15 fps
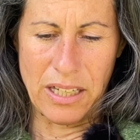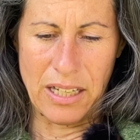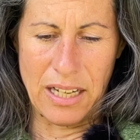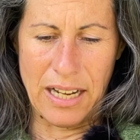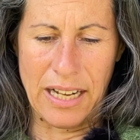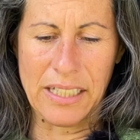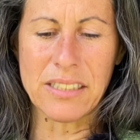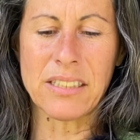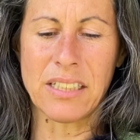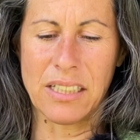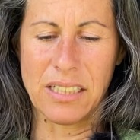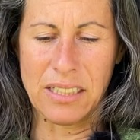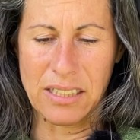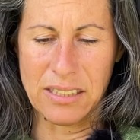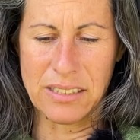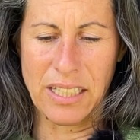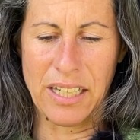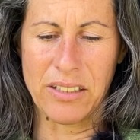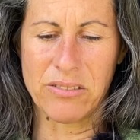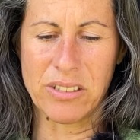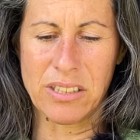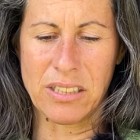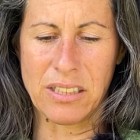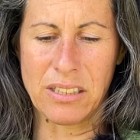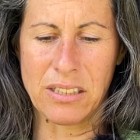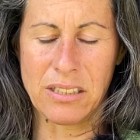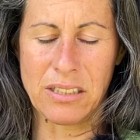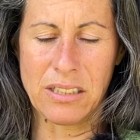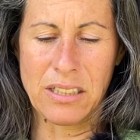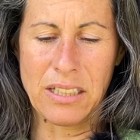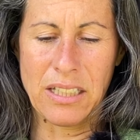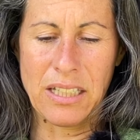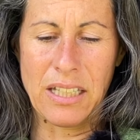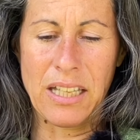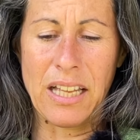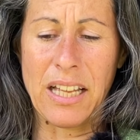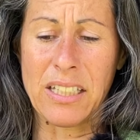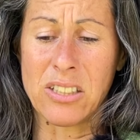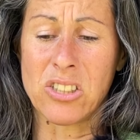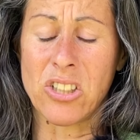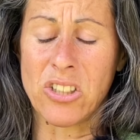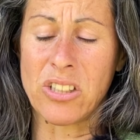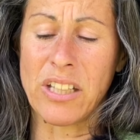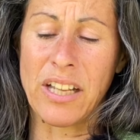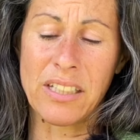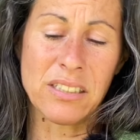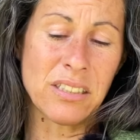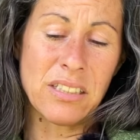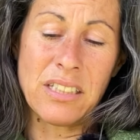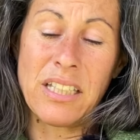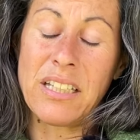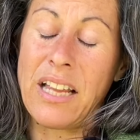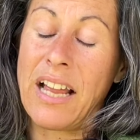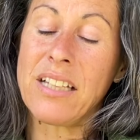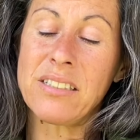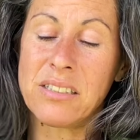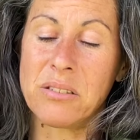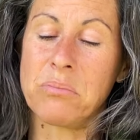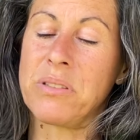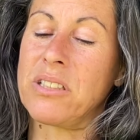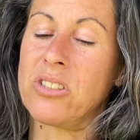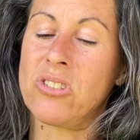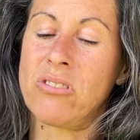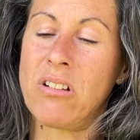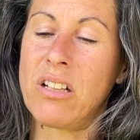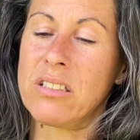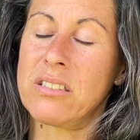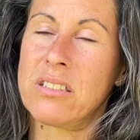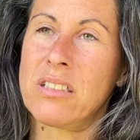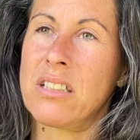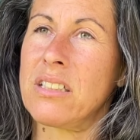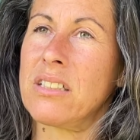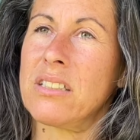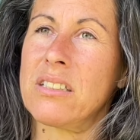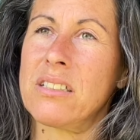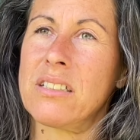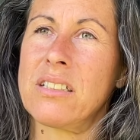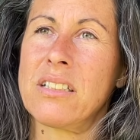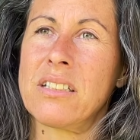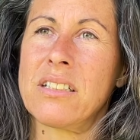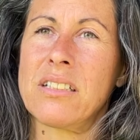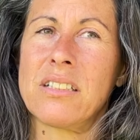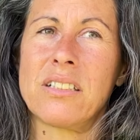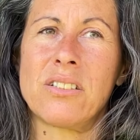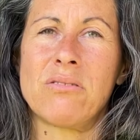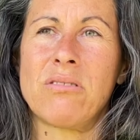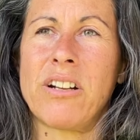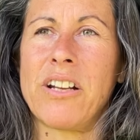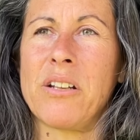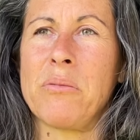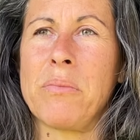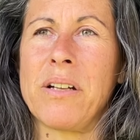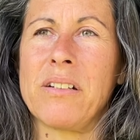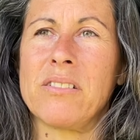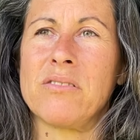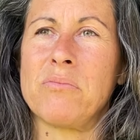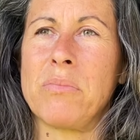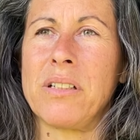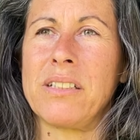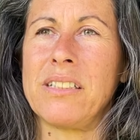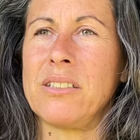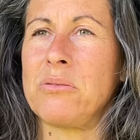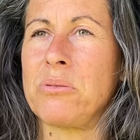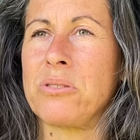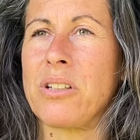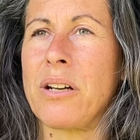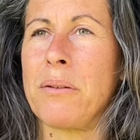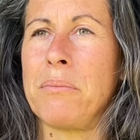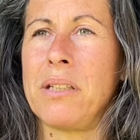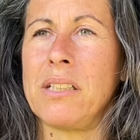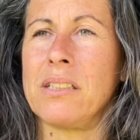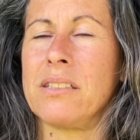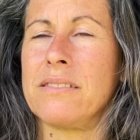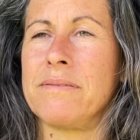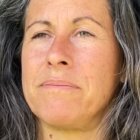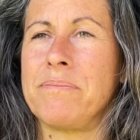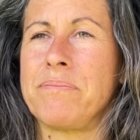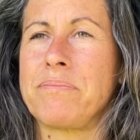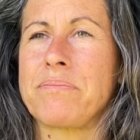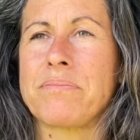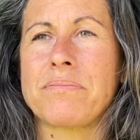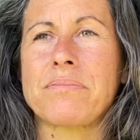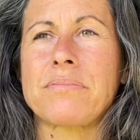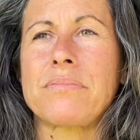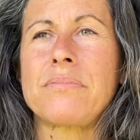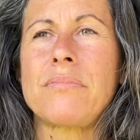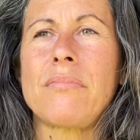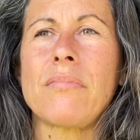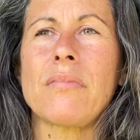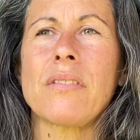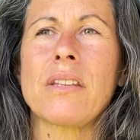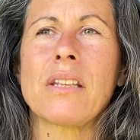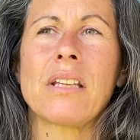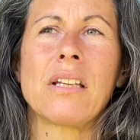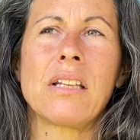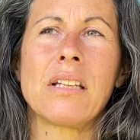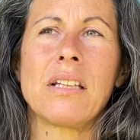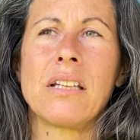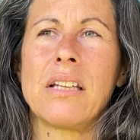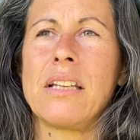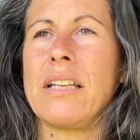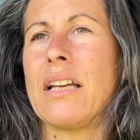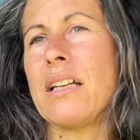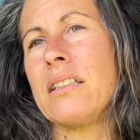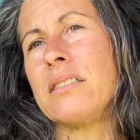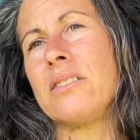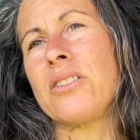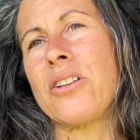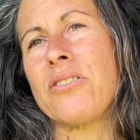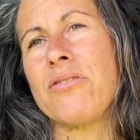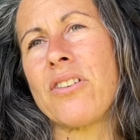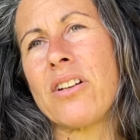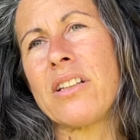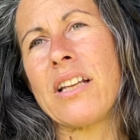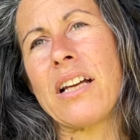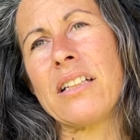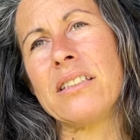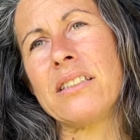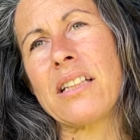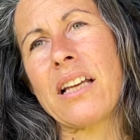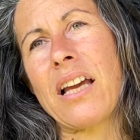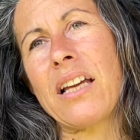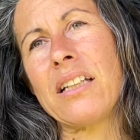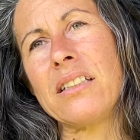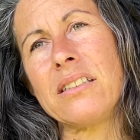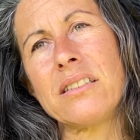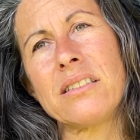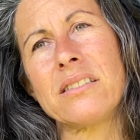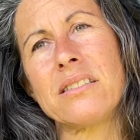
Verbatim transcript: acting in integrity, and so there has there has to be a trust that the right amount of monies will come in. Mm-hmm. Yeah, and so far that is the case.